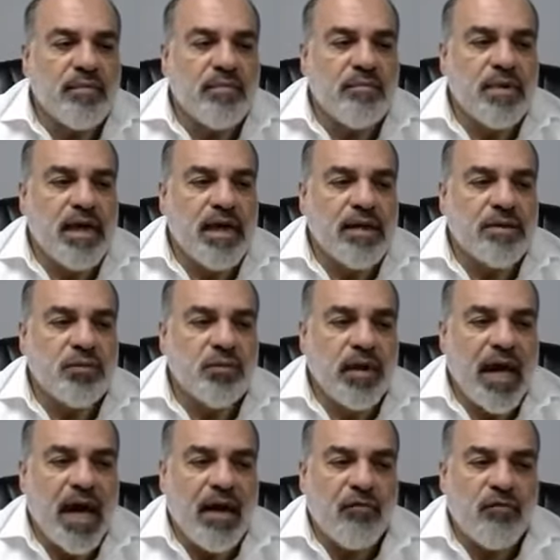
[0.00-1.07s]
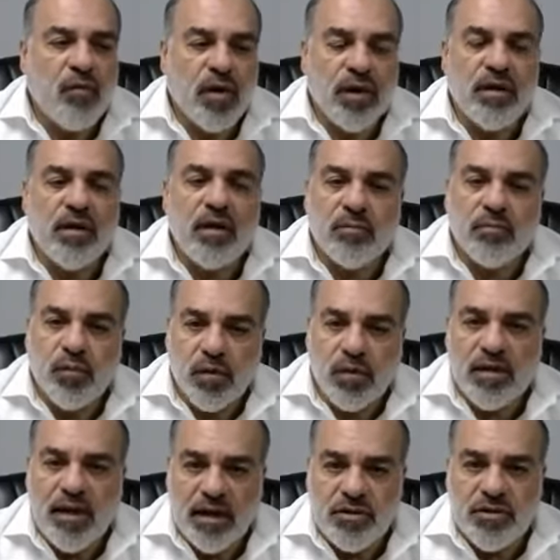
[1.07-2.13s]
But we have one in Port
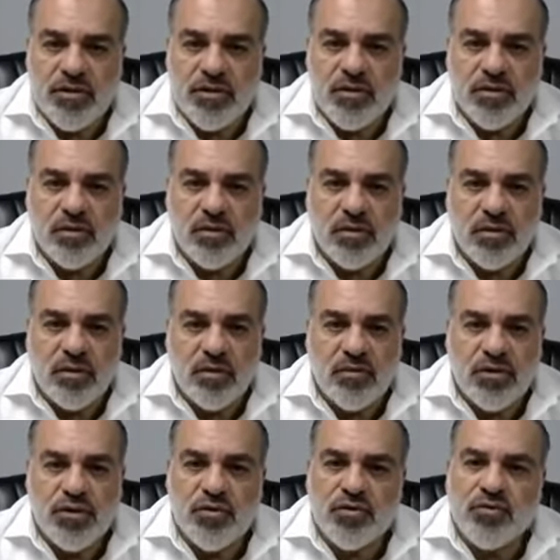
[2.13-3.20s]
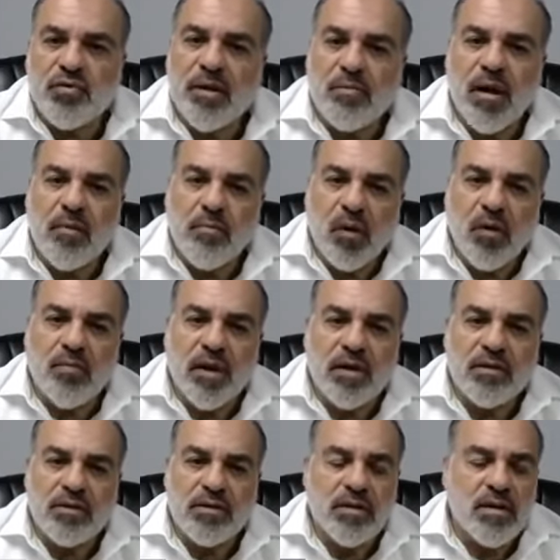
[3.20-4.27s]
Neches, which is right by
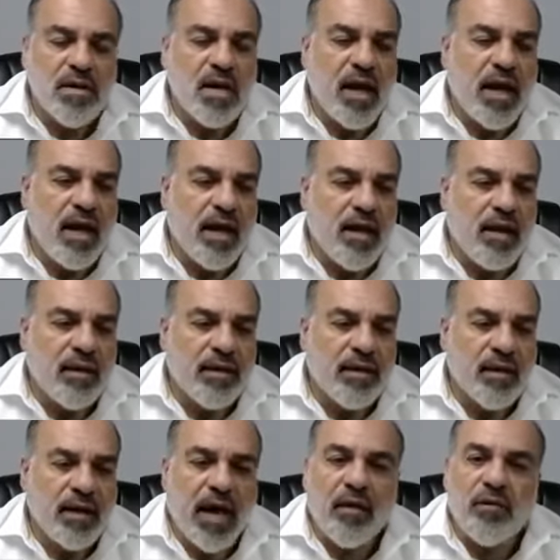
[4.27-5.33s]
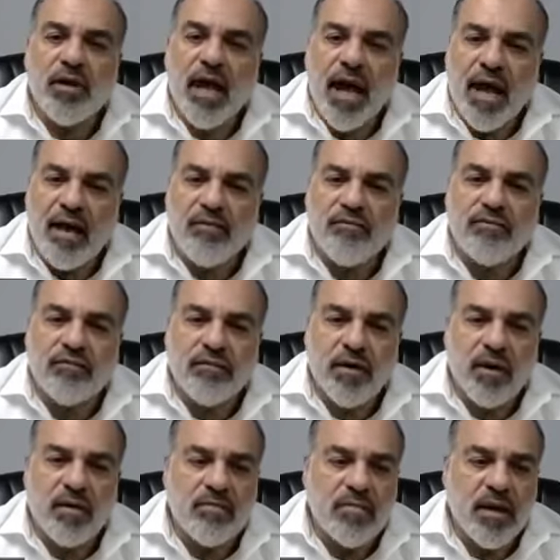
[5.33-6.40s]
Beaumont, an hour and a half
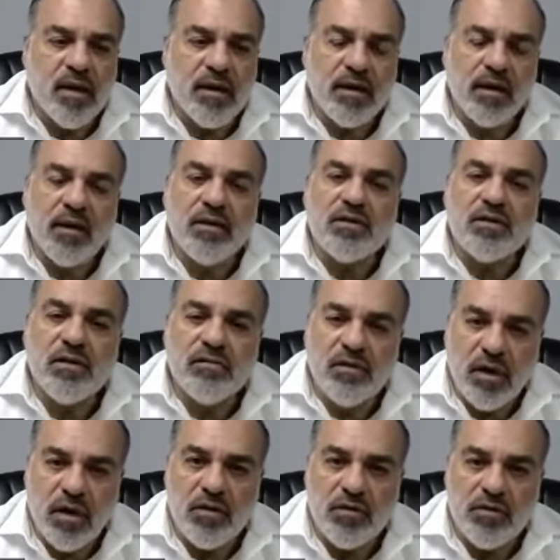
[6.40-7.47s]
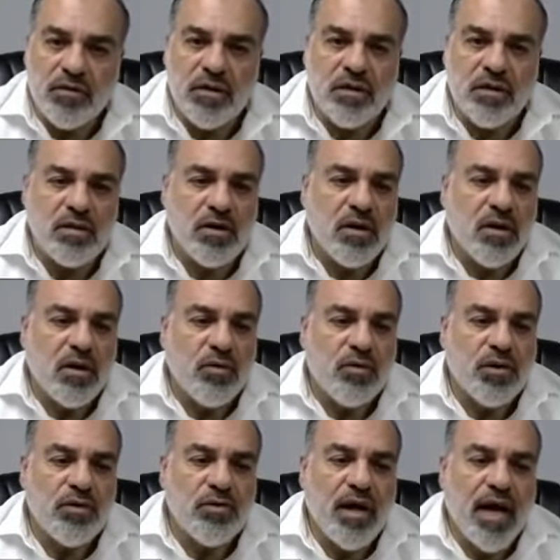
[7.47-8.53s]
from east of Houston.
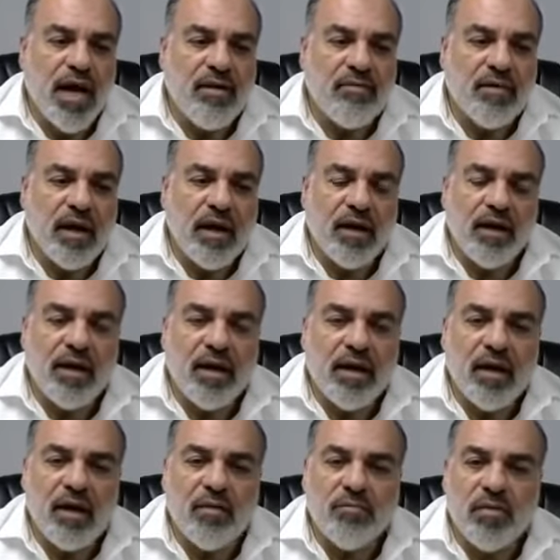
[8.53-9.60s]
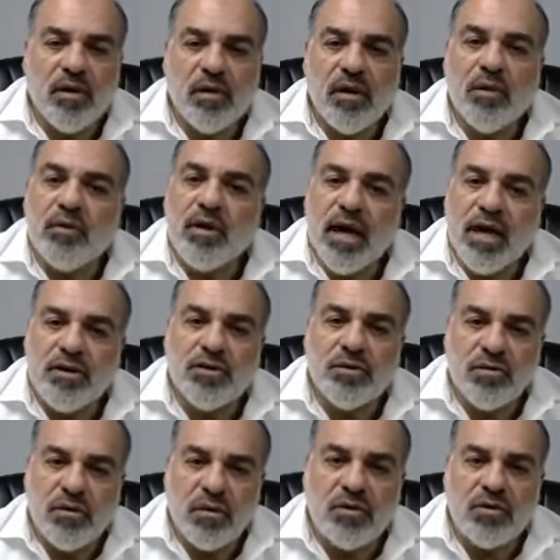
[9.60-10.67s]
We do have a
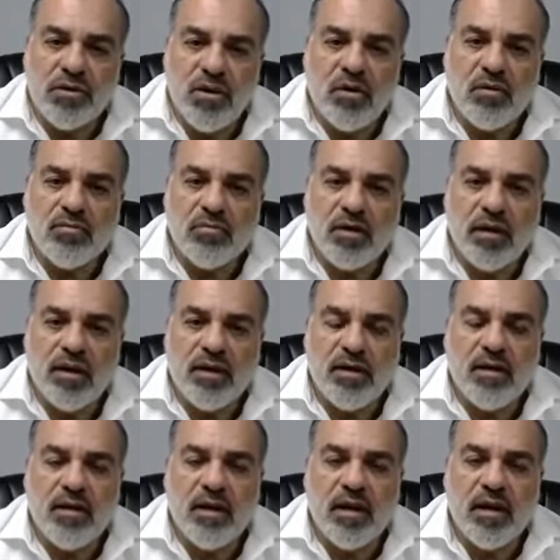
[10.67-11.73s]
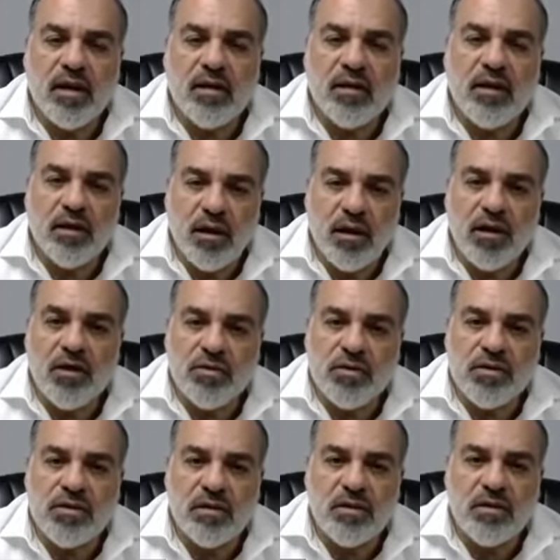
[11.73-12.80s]
location also in
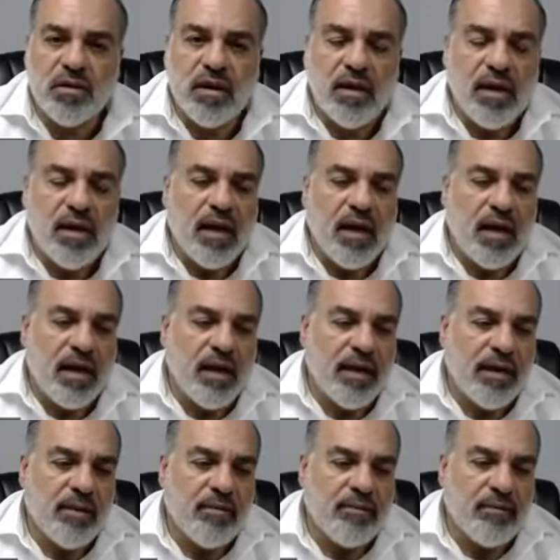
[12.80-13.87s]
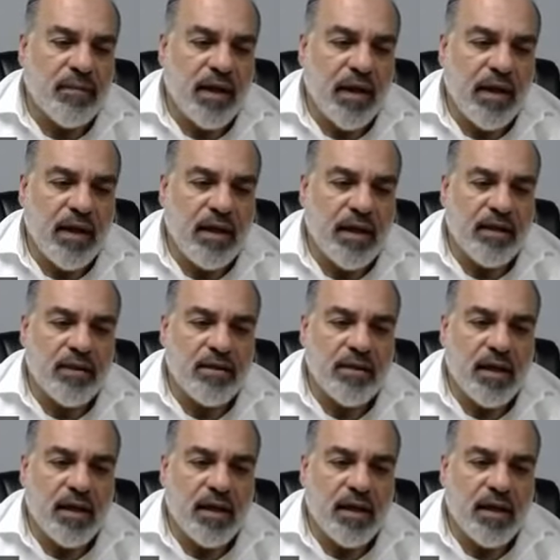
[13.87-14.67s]
Houston, and